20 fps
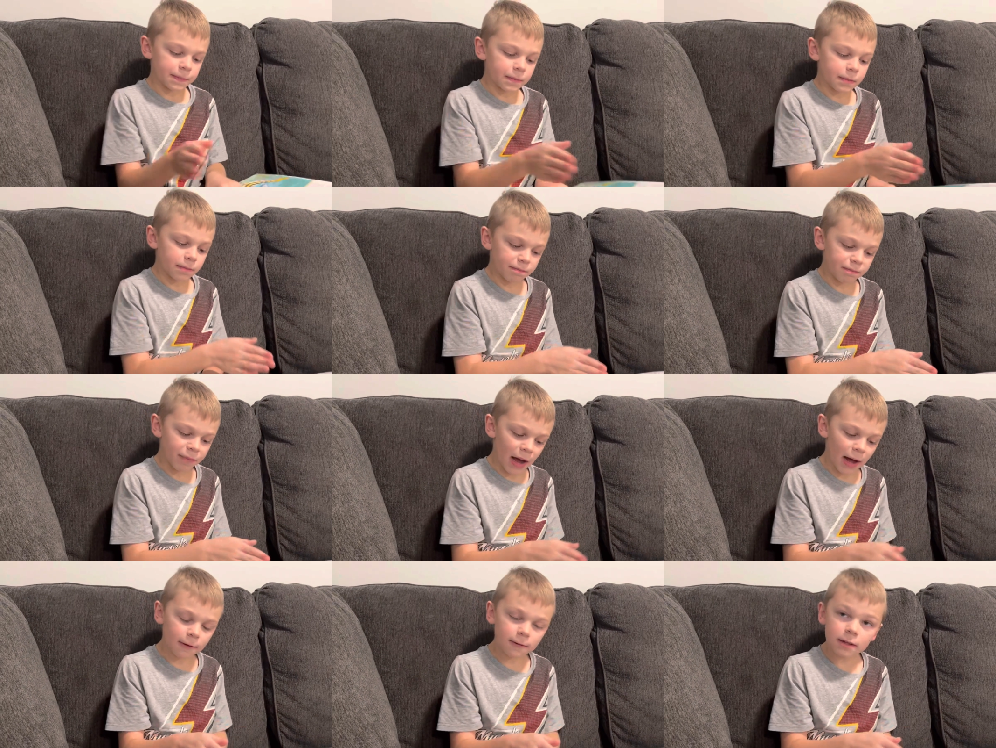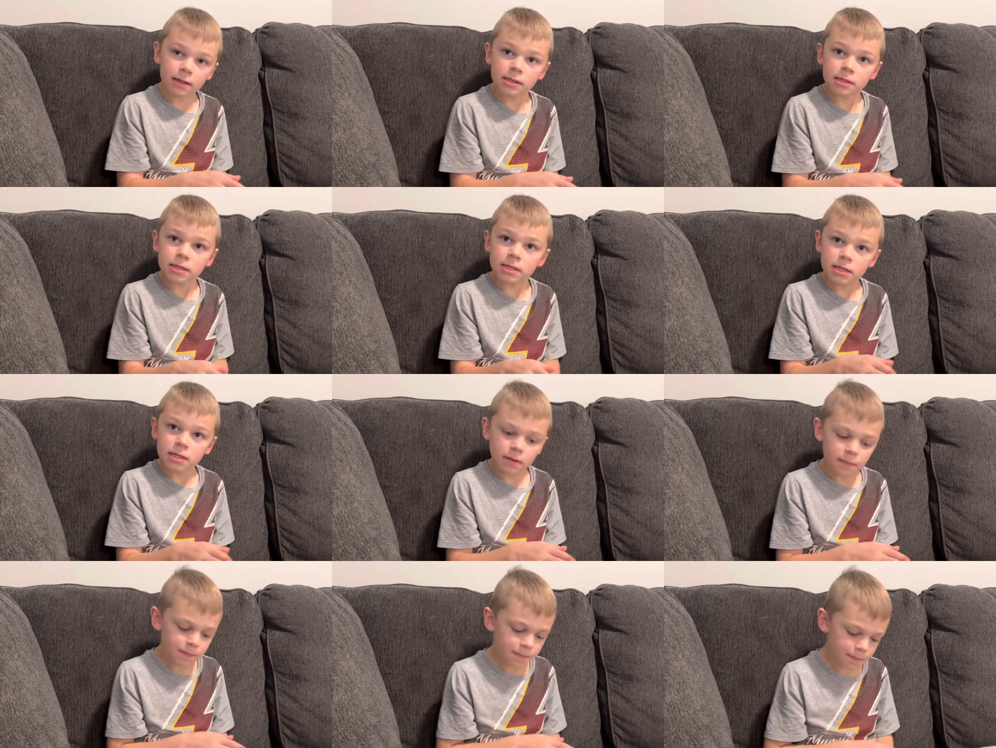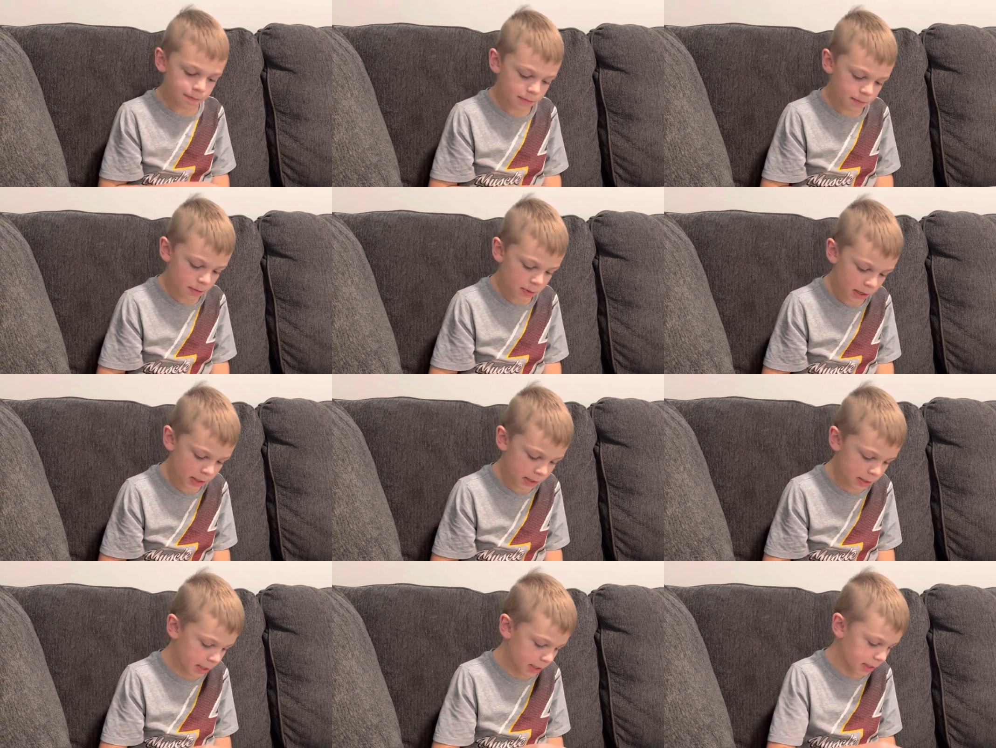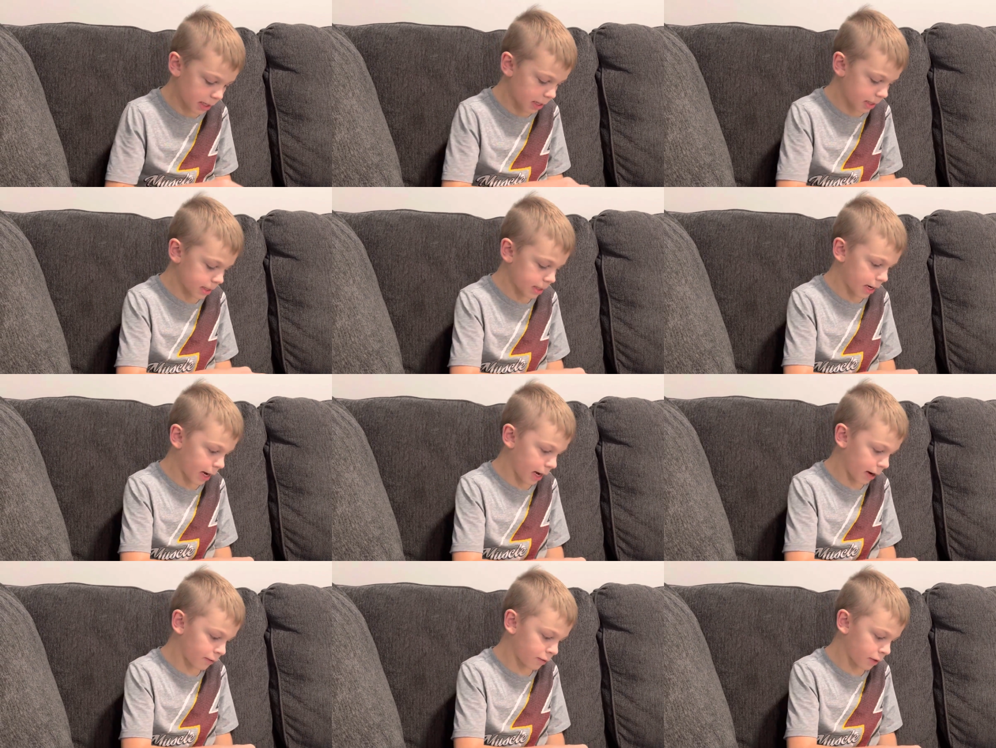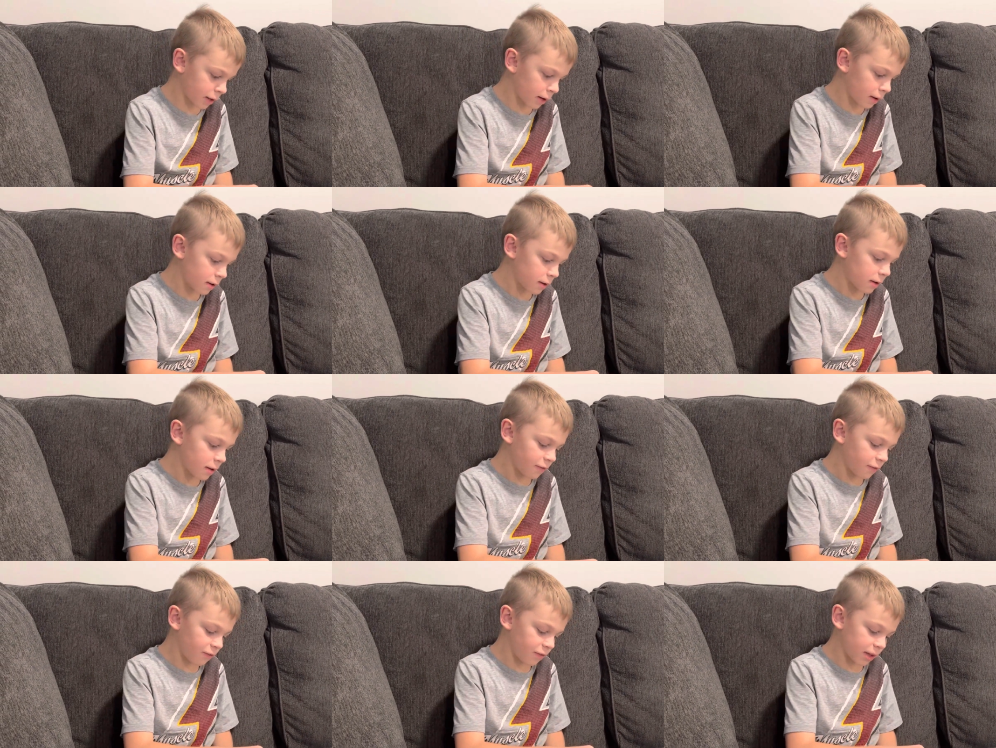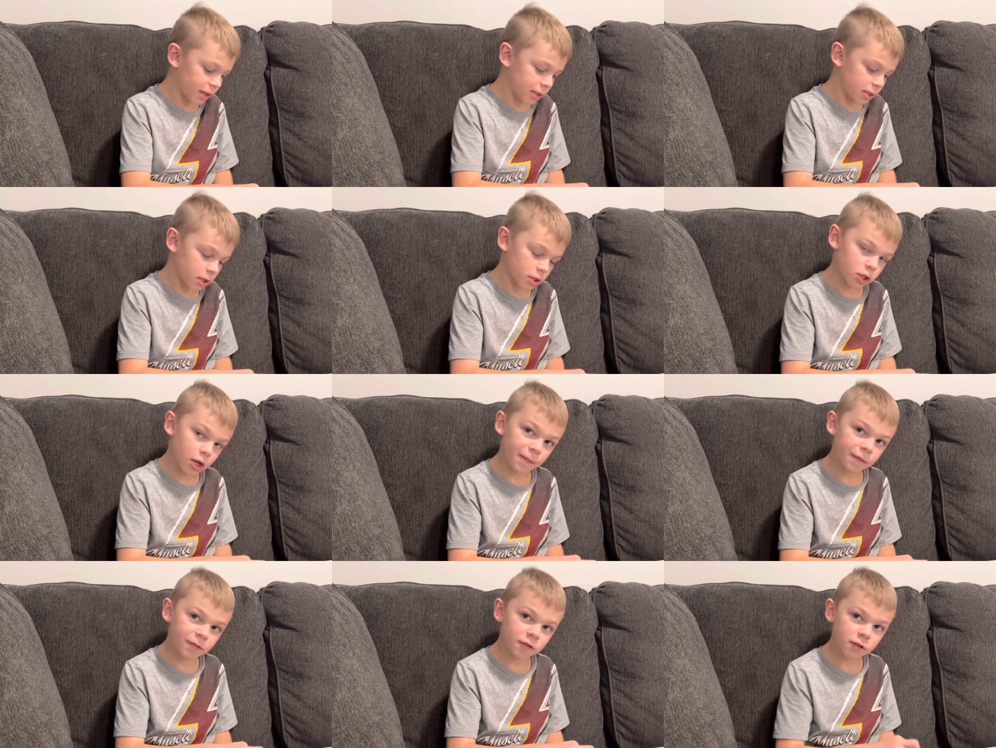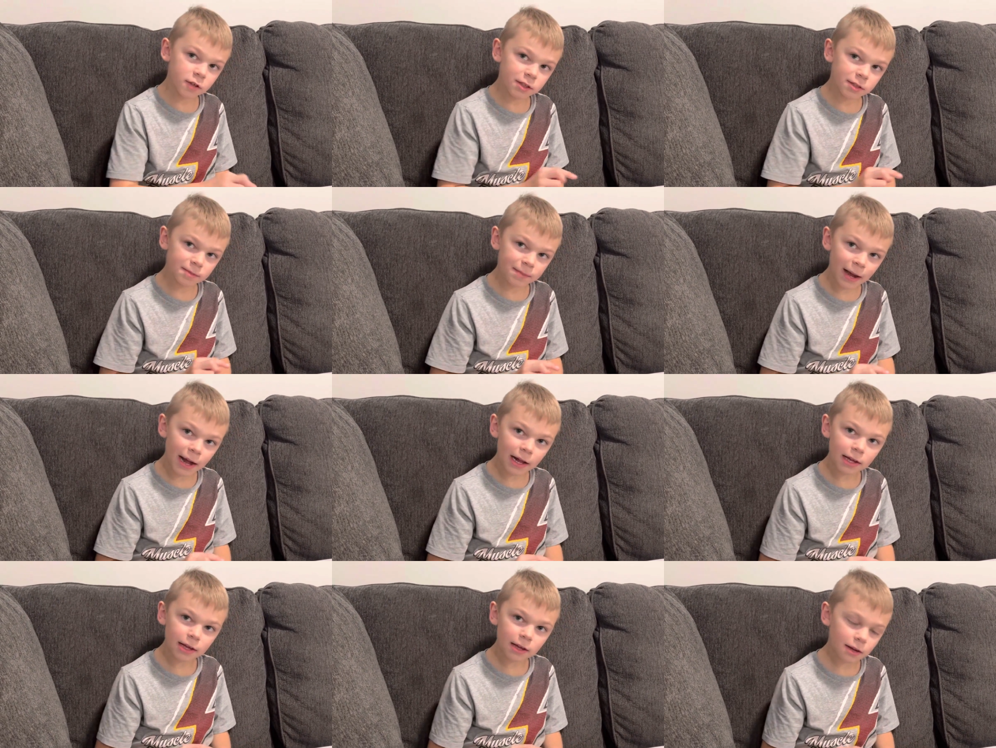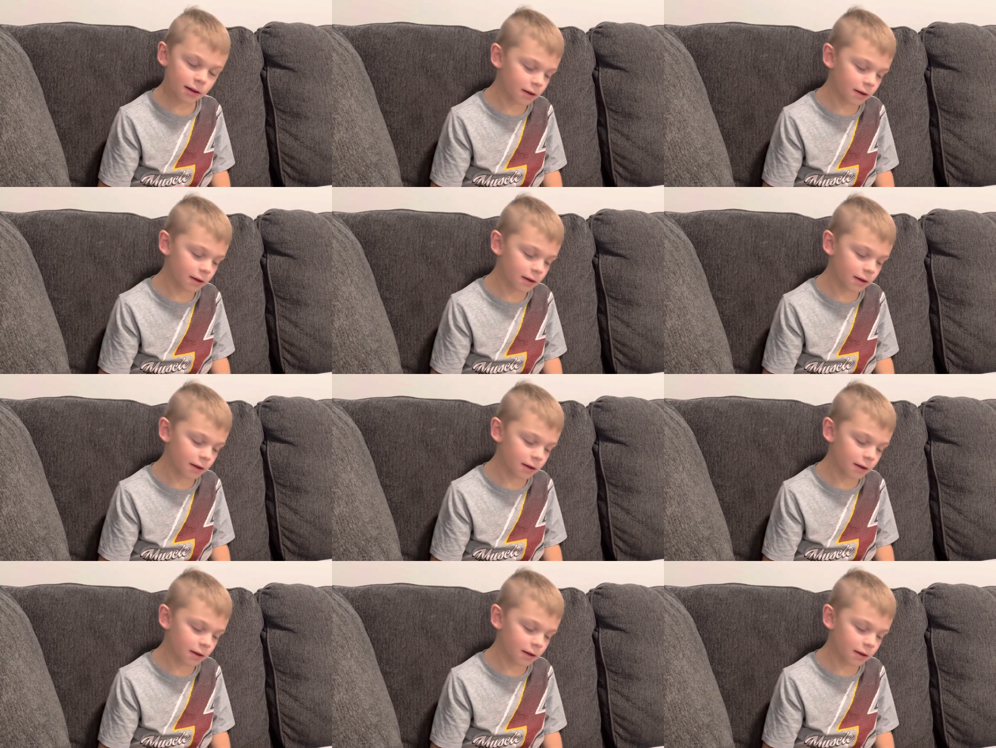balance because it doesn't have the fins on top of its back.